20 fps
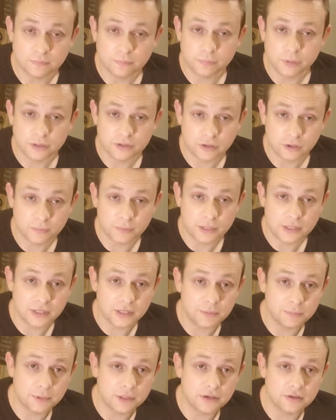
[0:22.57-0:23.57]

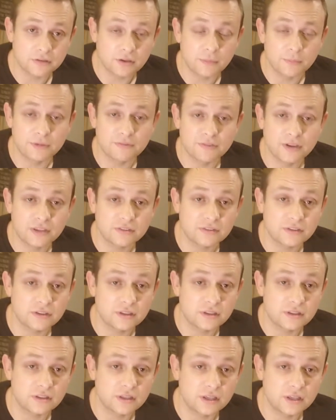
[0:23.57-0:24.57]
predominantly because I'm invested
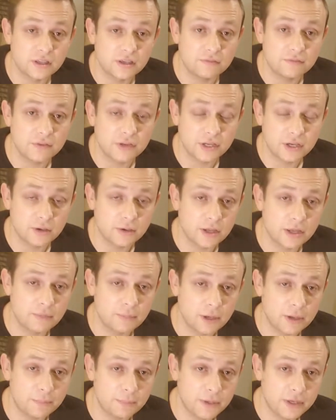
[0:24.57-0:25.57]
in the video game
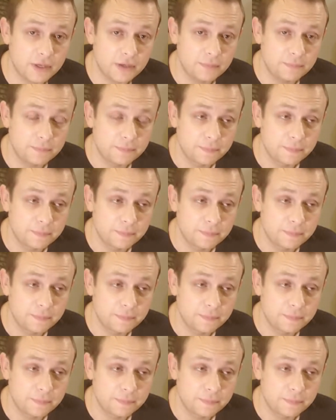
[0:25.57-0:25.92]
IP.